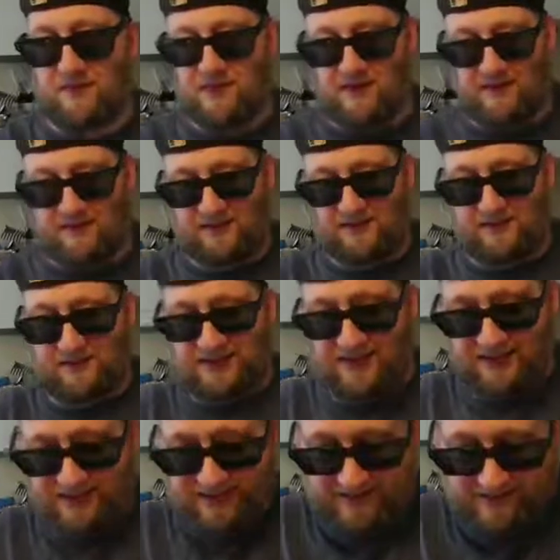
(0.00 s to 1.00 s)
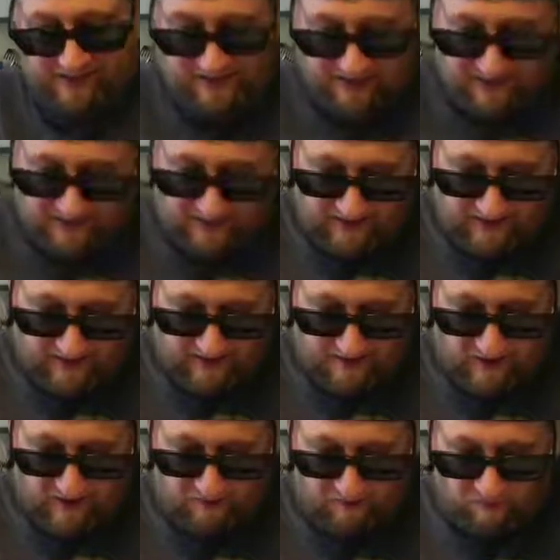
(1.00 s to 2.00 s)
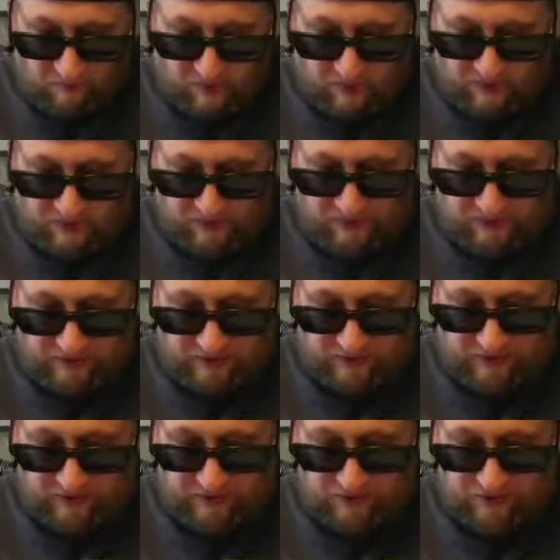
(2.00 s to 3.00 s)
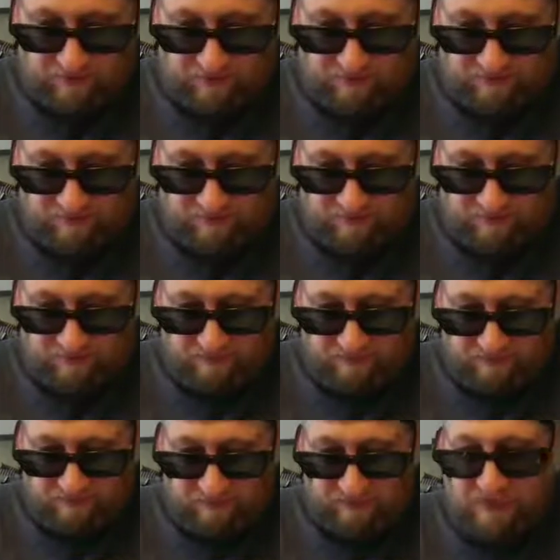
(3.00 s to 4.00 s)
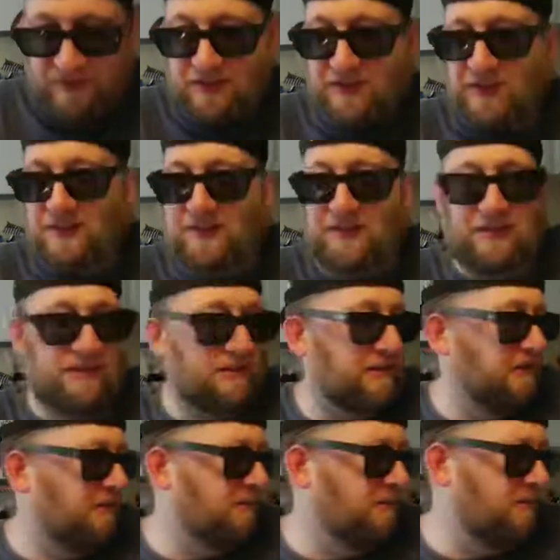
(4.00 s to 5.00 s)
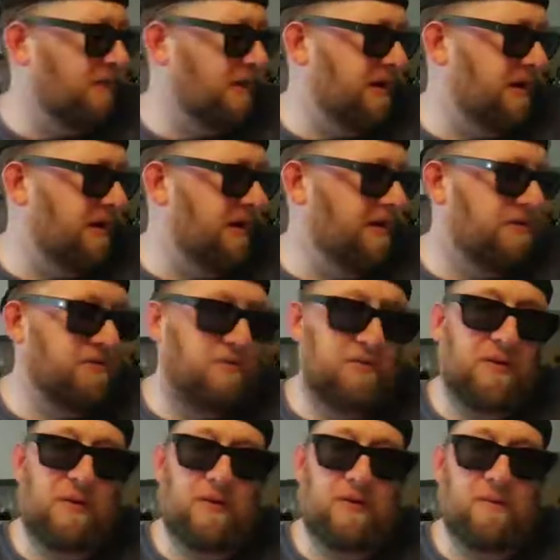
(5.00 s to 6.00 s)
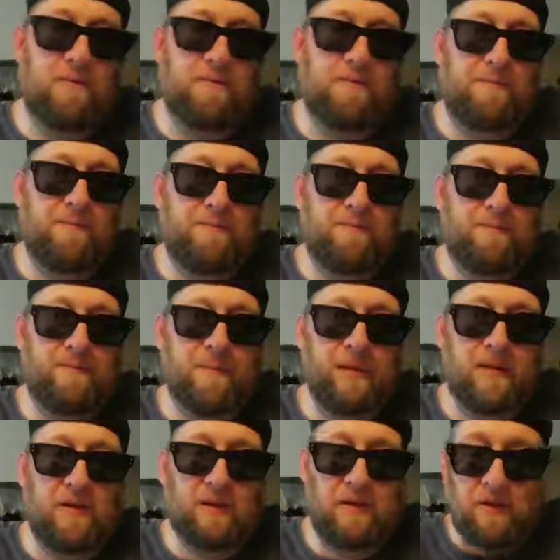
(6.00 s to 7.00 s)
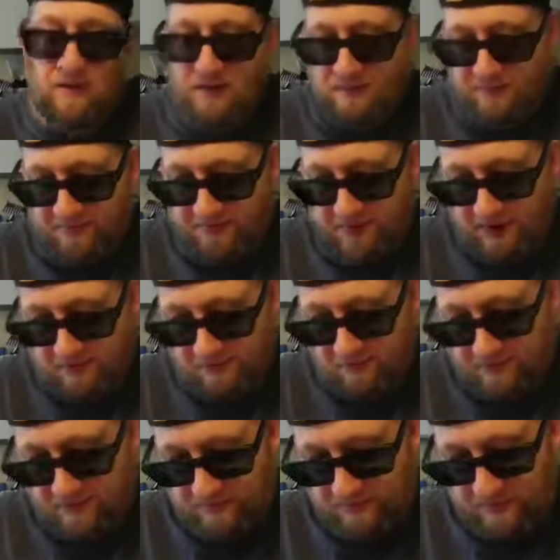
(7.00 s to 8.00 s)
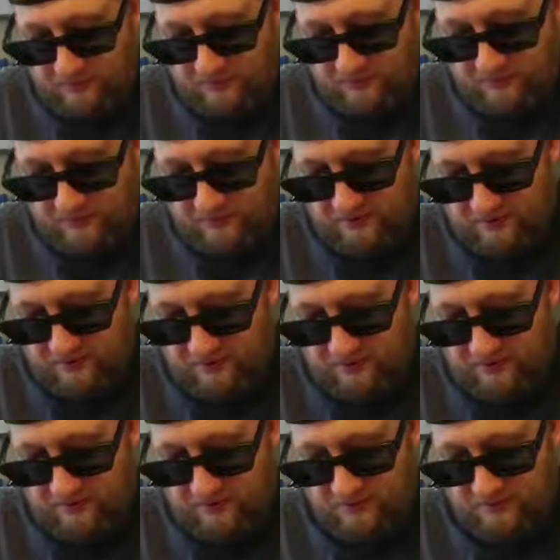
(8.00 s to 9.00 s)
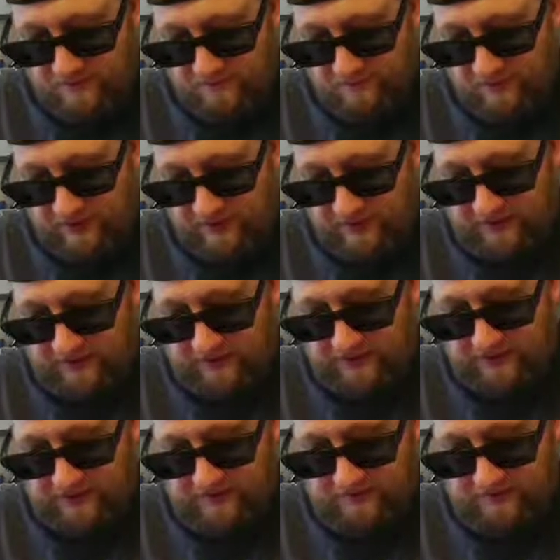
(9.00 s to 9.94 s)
Yeah, it's like the amount of water to what's needed is like way too low. But that will be rendered fixed